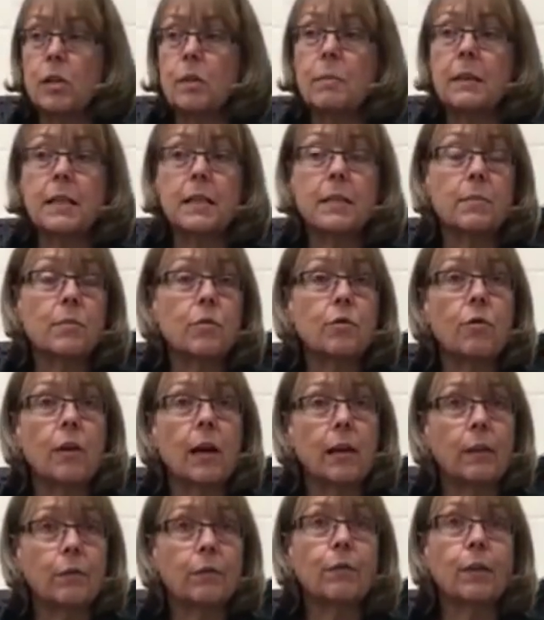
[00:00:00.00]
and
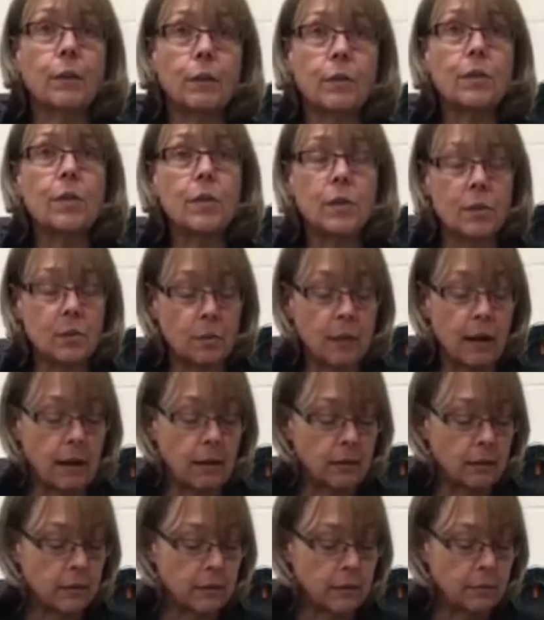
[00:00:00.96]
possibly some dried
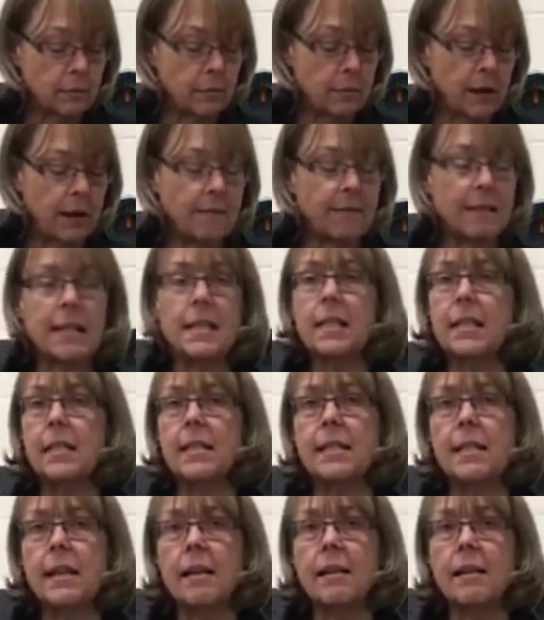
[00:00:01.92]
fruits as well,